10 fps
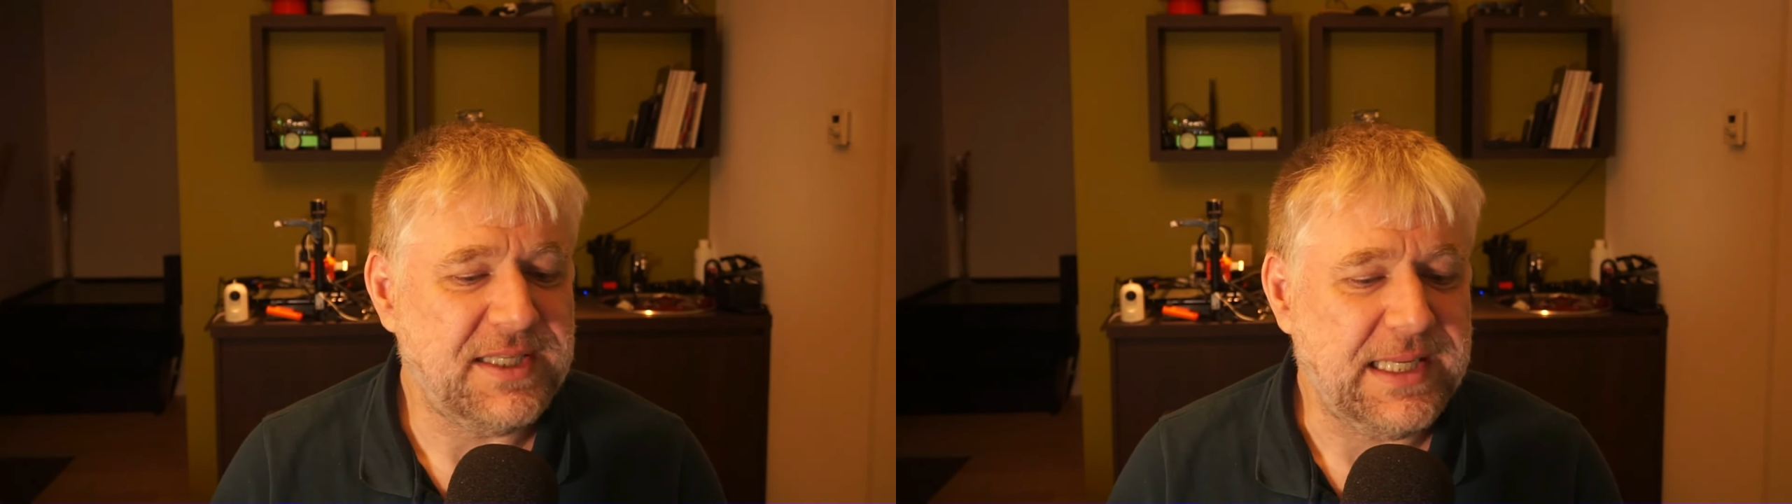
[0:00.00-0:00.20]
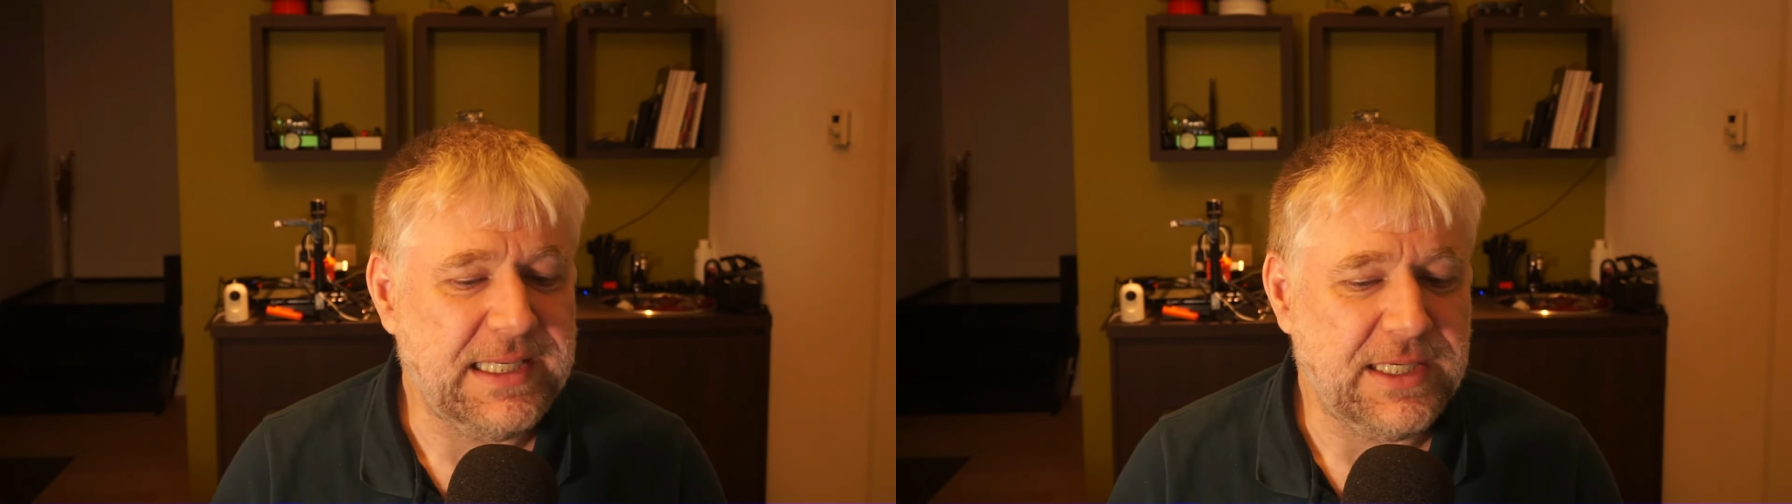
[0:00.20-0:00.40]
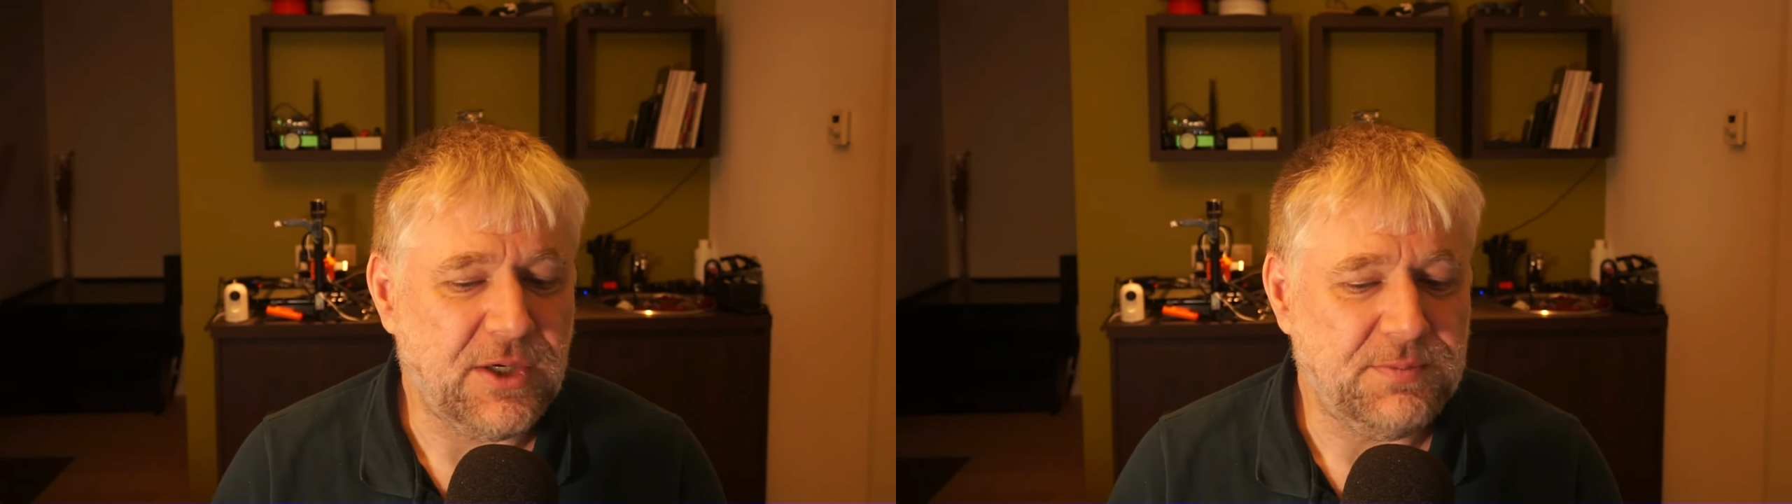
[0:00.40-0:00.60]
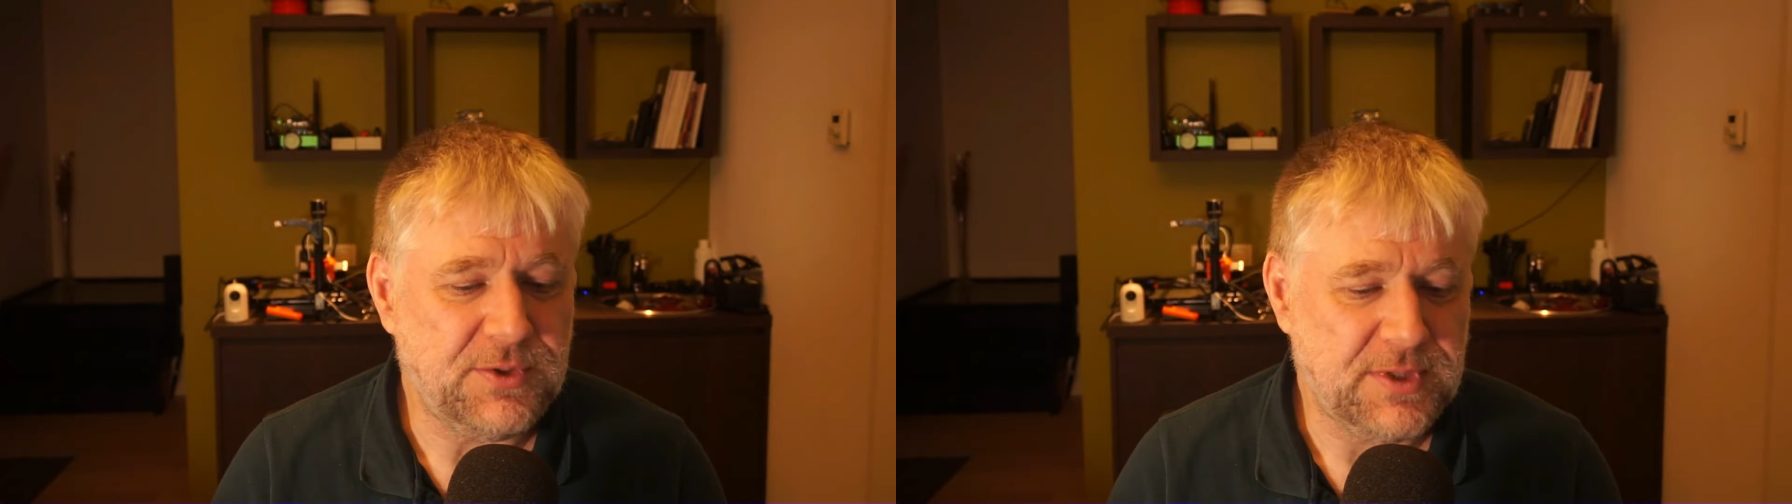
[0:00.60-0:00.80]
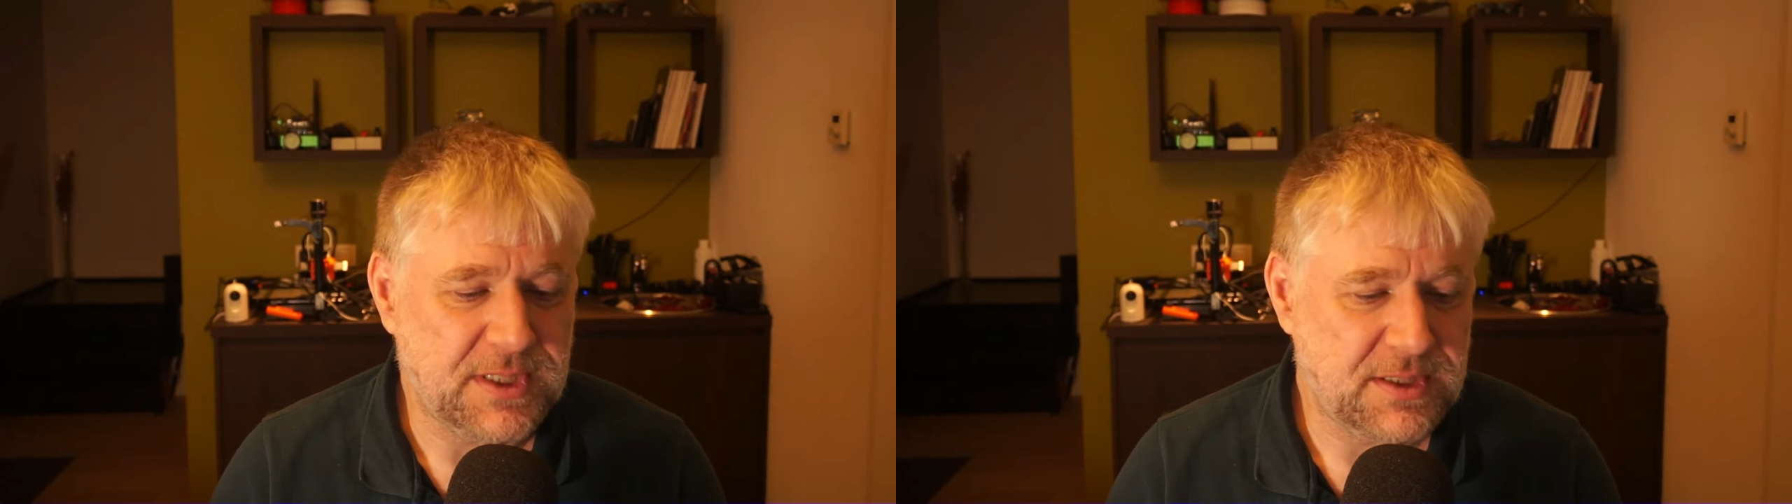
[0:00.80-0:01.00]
leading up
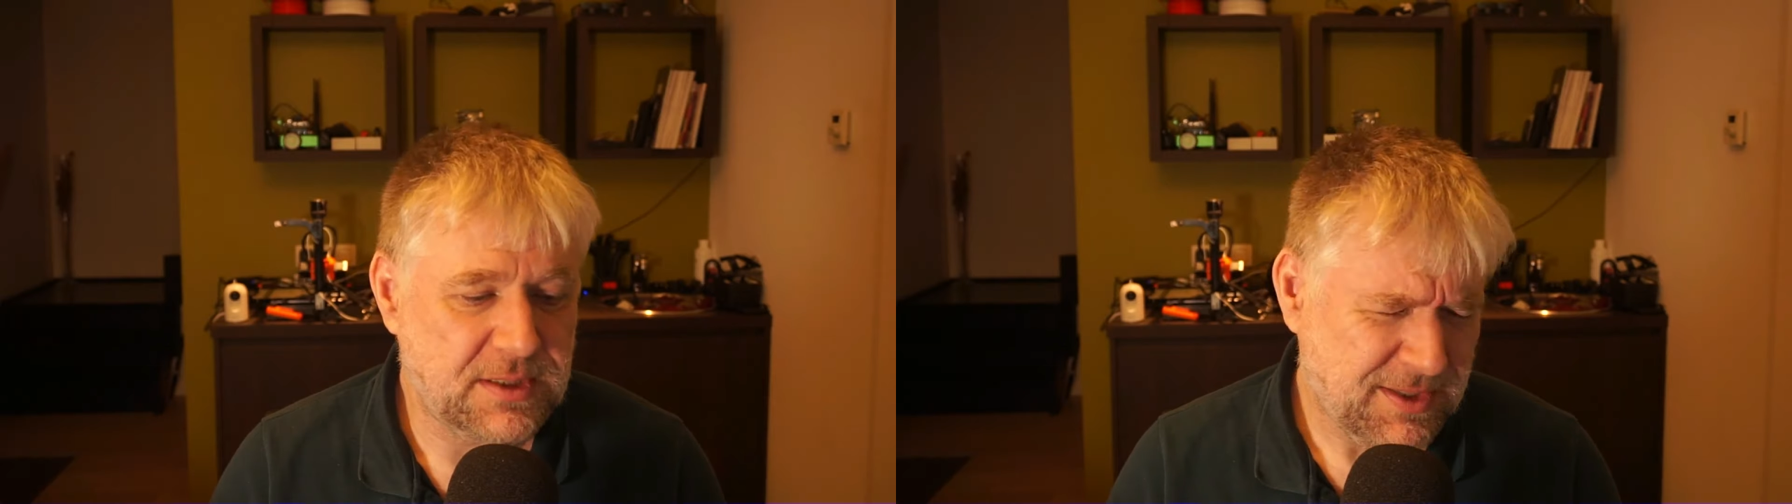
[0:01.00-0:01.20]
to this.